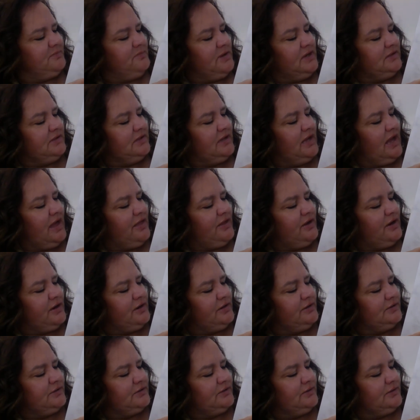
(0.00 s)
meet
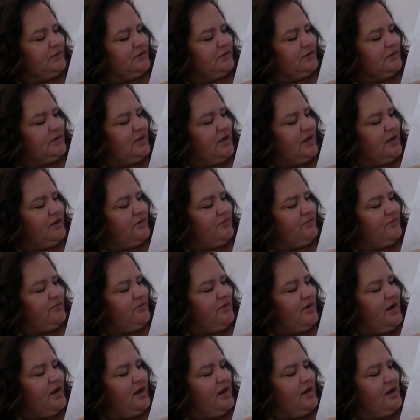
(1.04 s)
together. So it's like
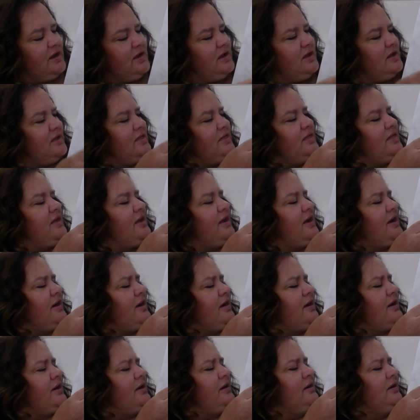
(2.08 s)
right
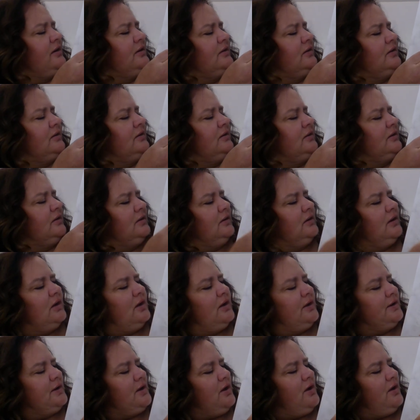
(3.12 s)
there
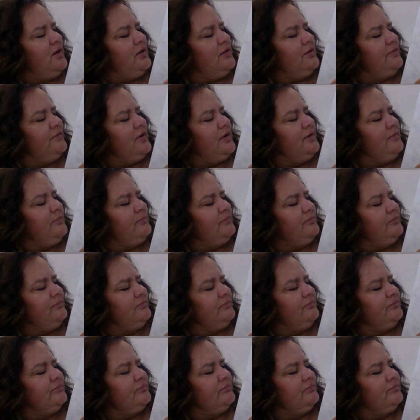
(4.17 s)
on all of them.